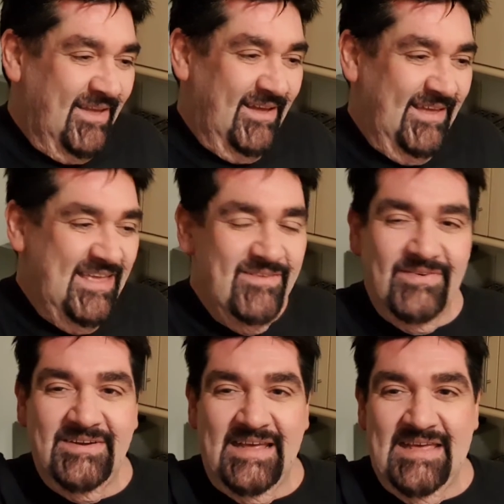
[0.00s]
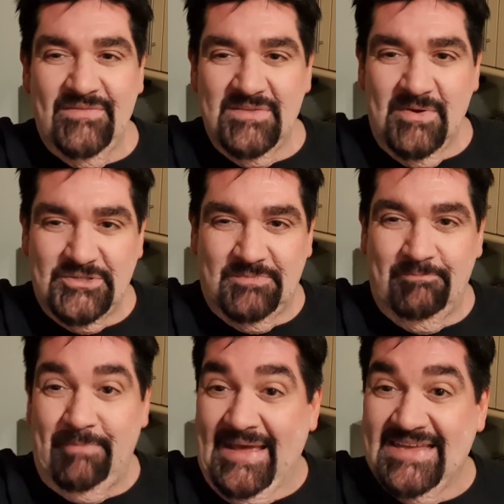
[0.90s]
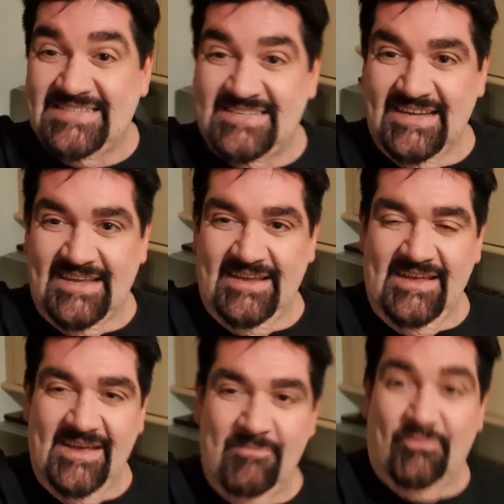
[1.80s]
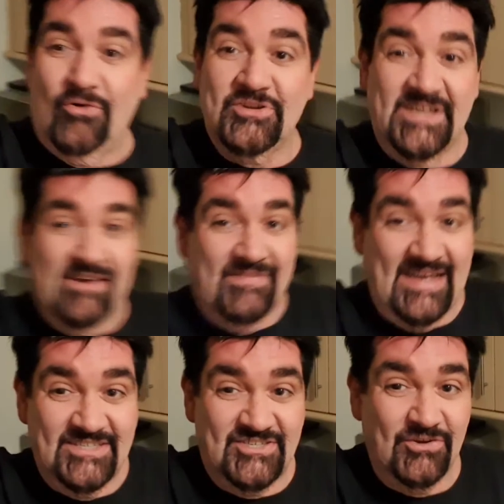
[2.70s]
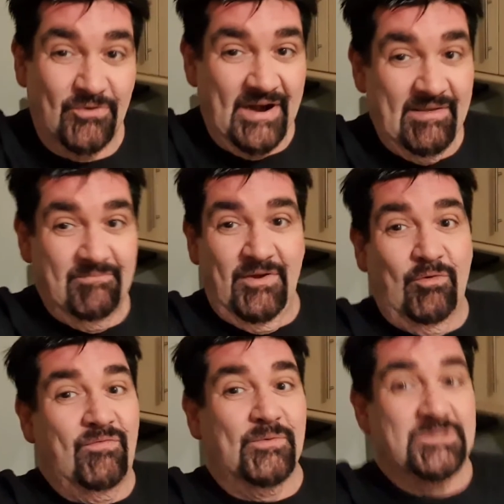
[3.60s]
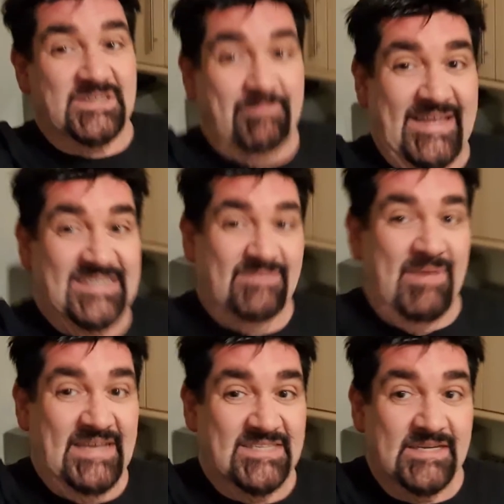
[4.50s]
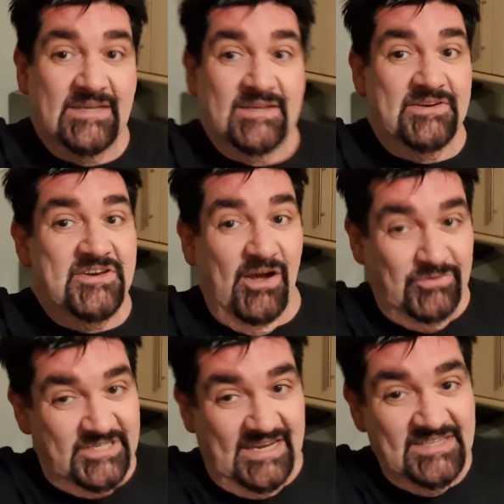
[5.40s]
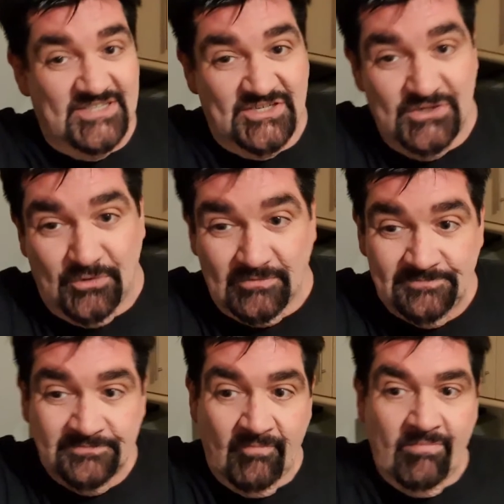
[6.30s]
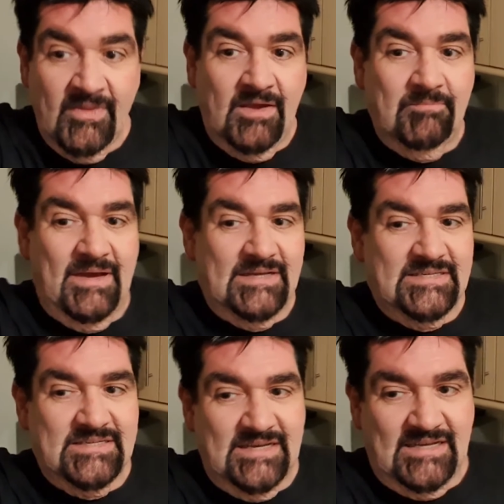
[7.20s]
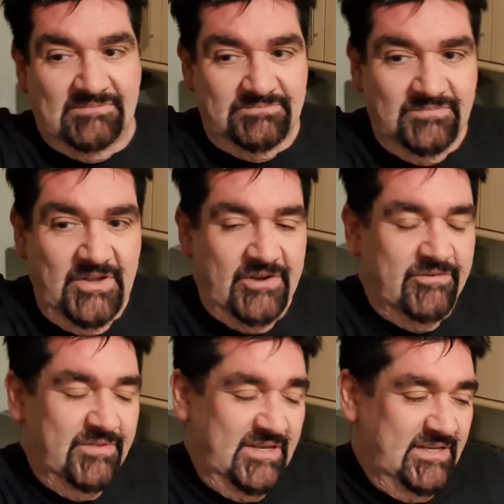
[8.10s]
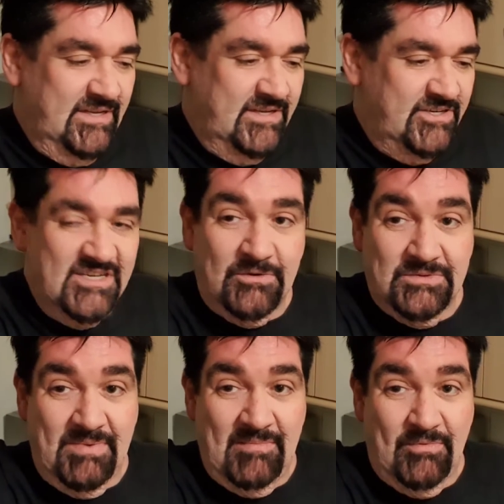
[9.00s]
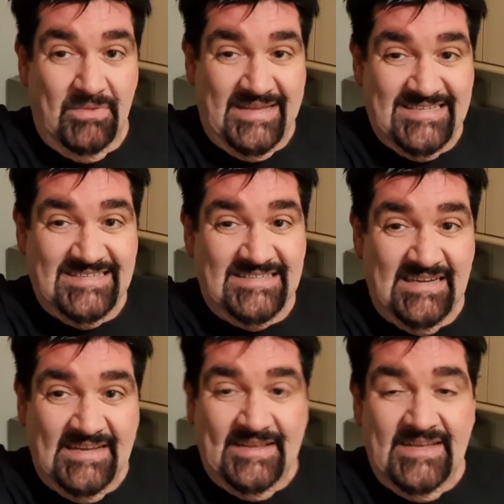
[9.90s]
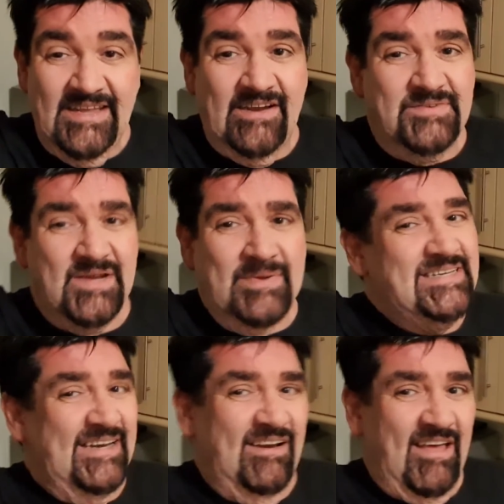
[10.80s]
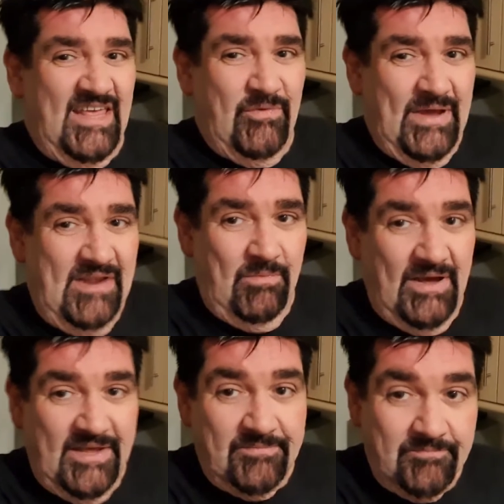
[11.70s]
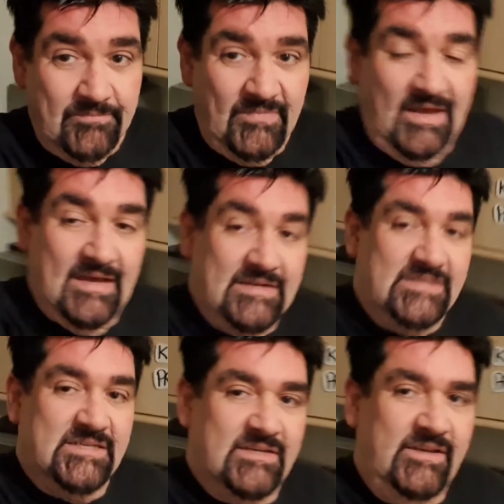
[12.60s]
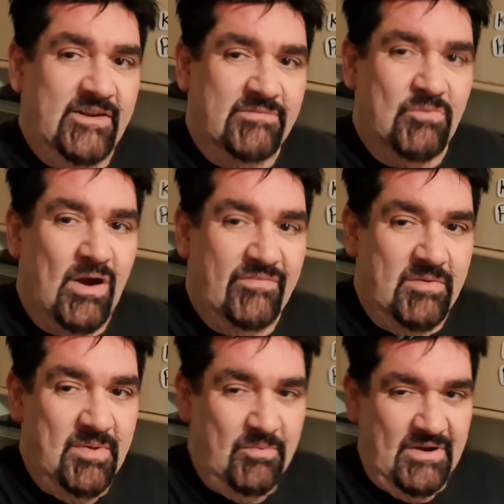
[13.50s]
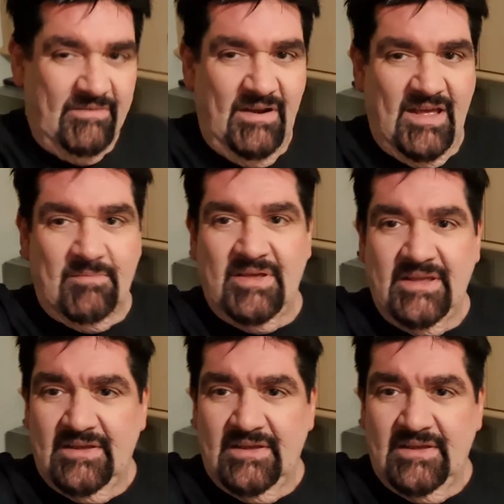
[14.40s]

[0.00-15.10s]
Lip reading: even the most basic prodding of that story all falls to bits and makes no sense at all. But she told people this, and if someone didn't like you anyway, and quite a few people don't like me.